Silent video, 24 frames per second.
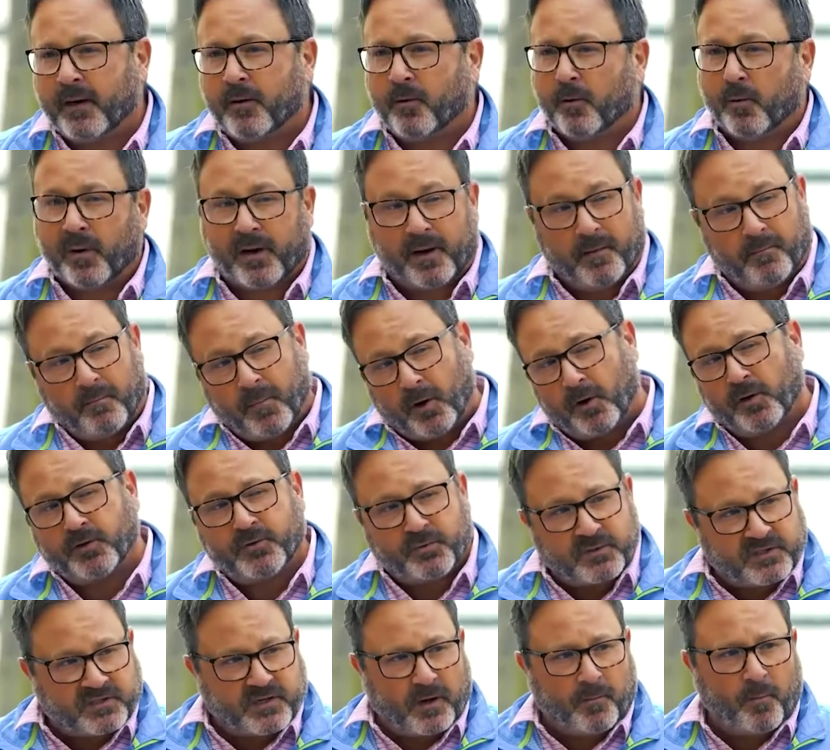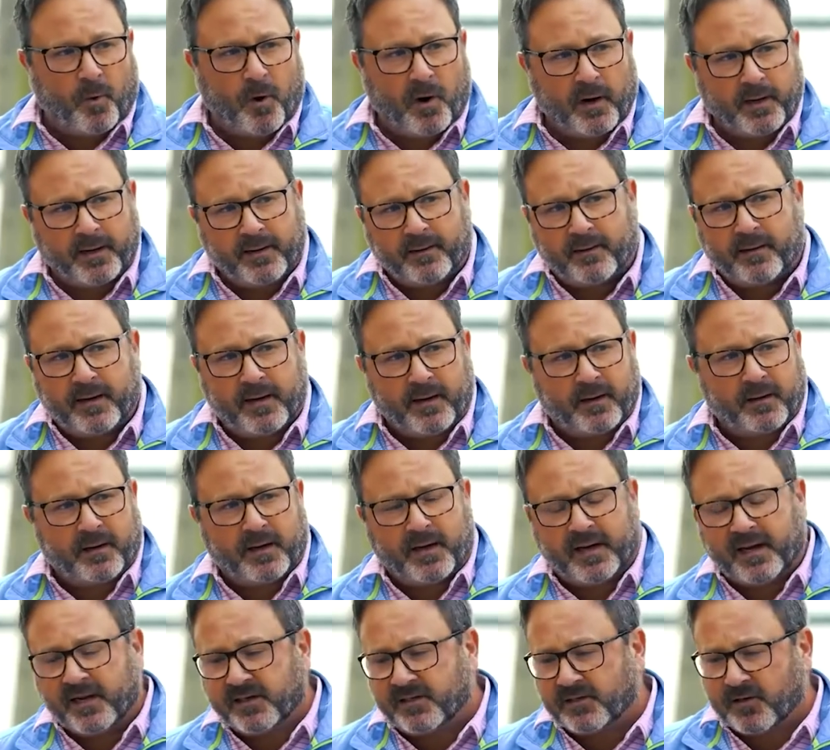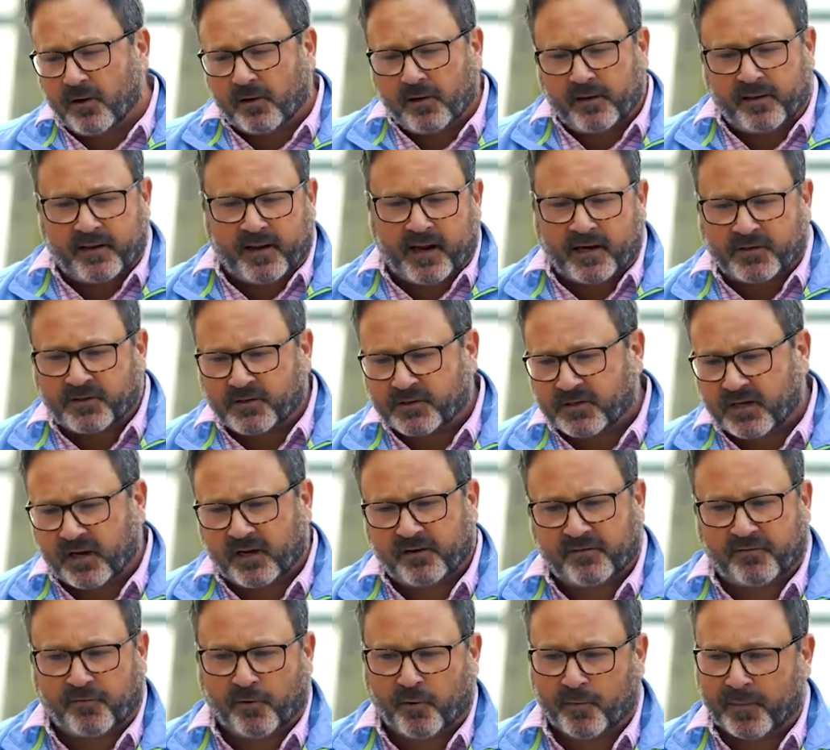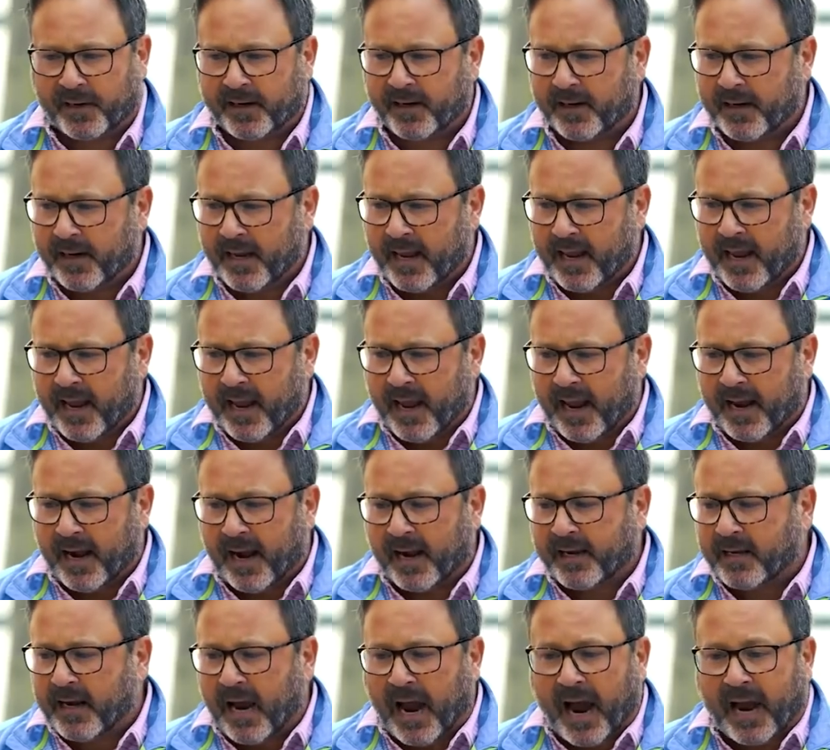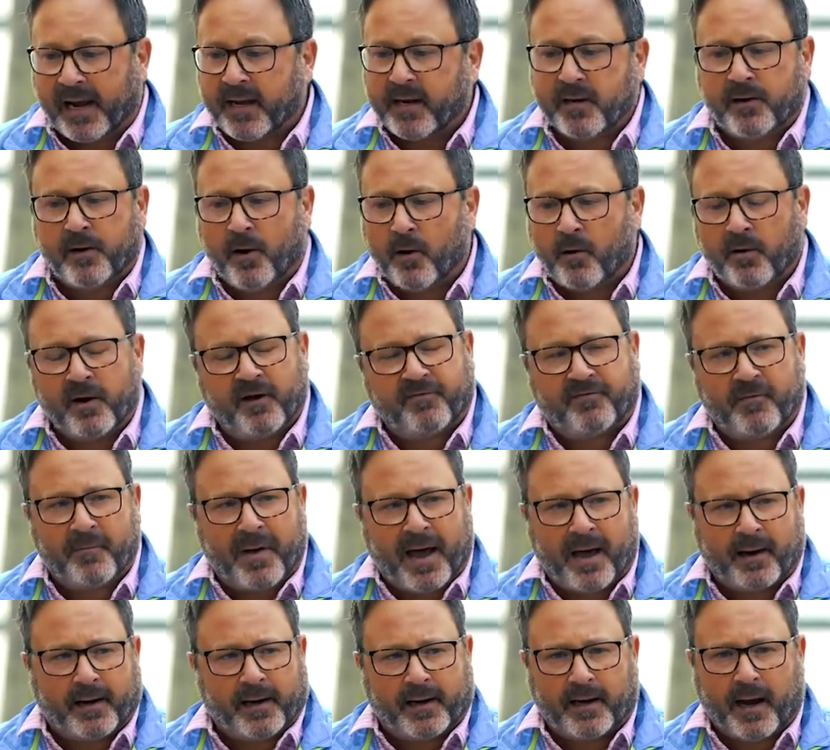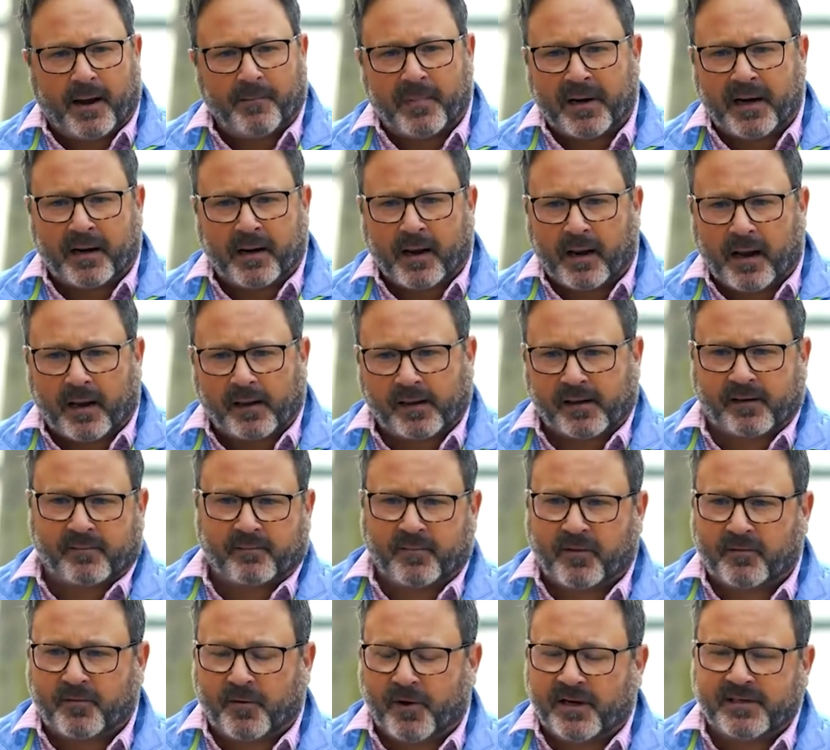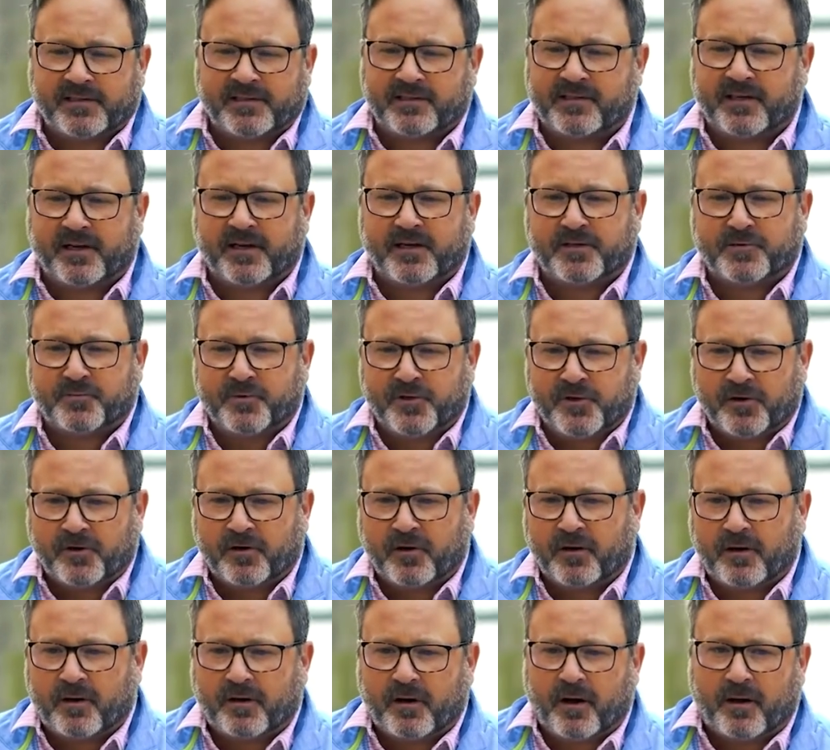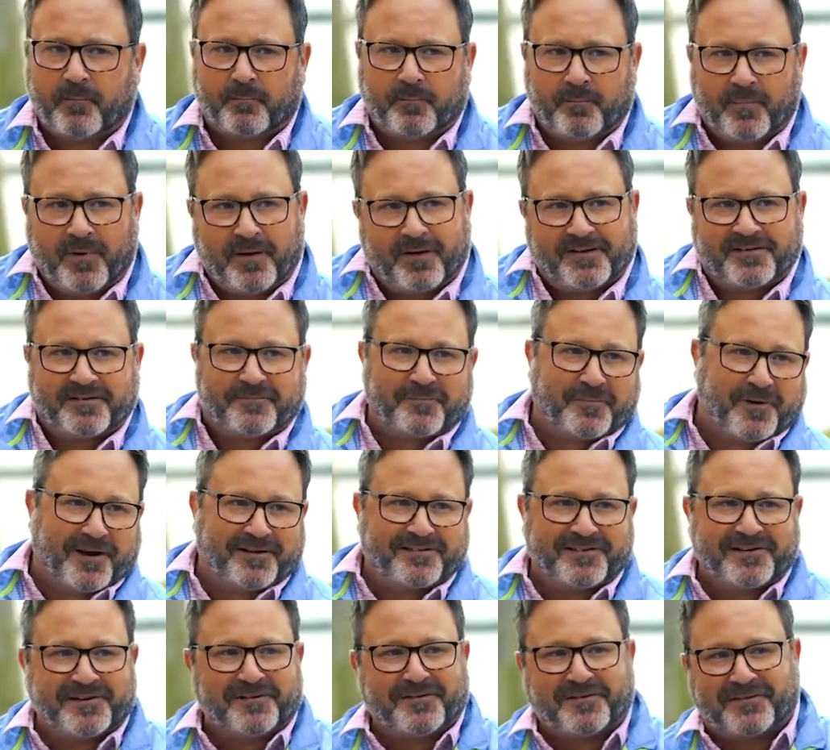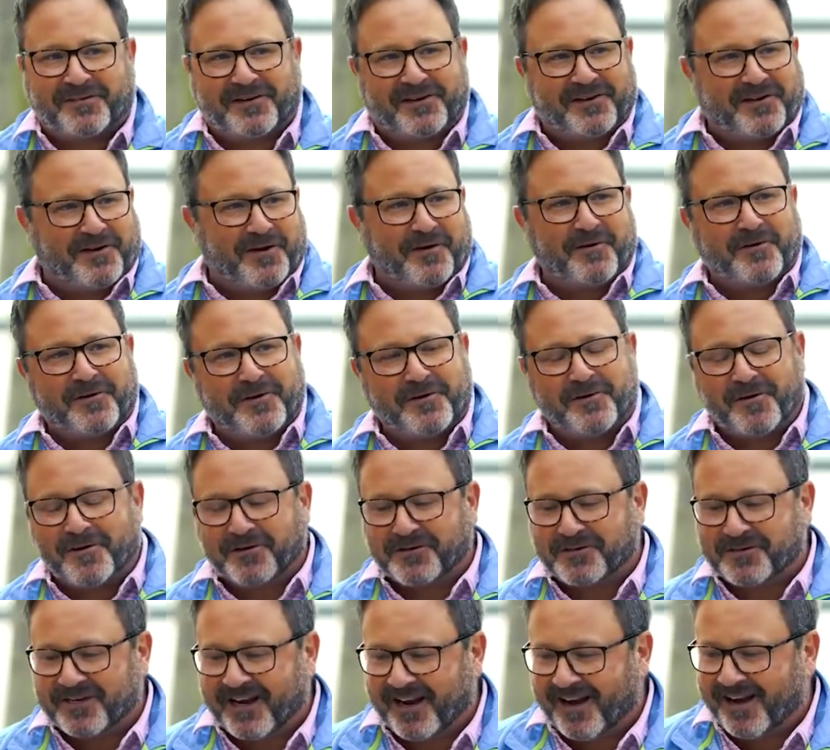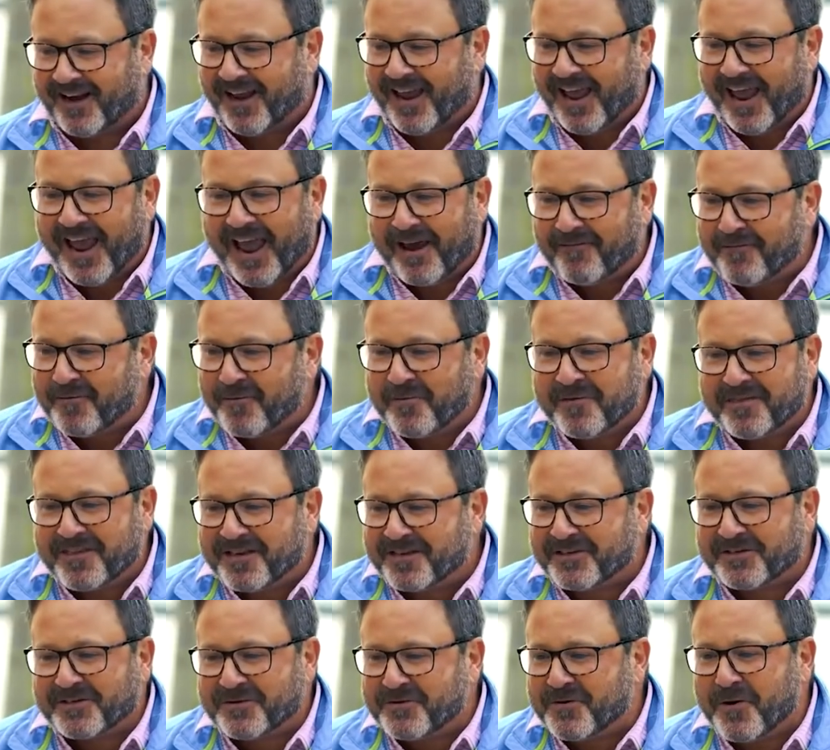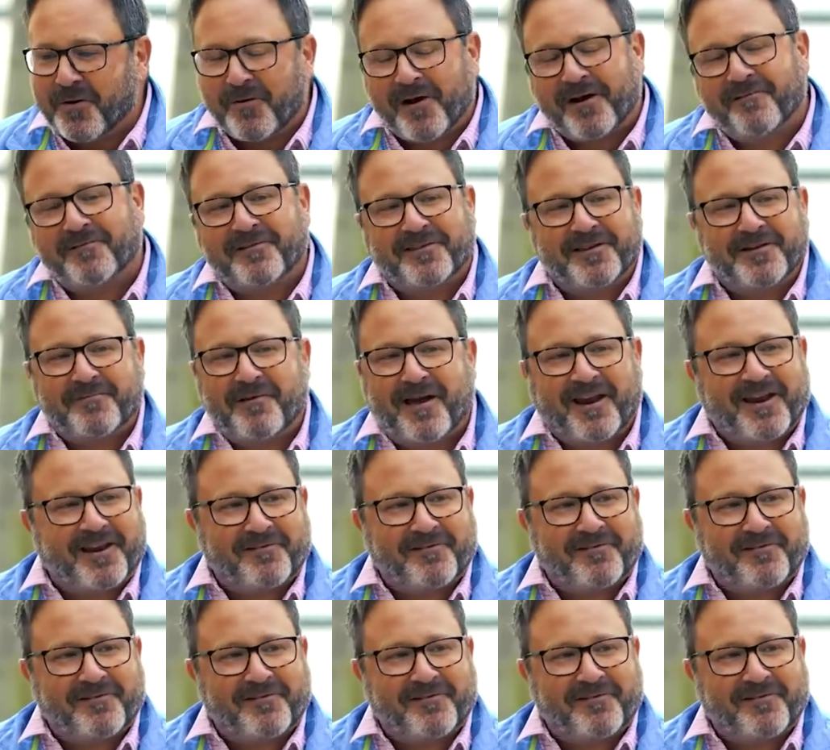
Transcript: or we can merge with someone. And, and he started the exercise for me and I, I didn't know enough about it. I mean, the crazy thing is when you're a, a, a, president or CEO and you understand, everyone thinks you know everything about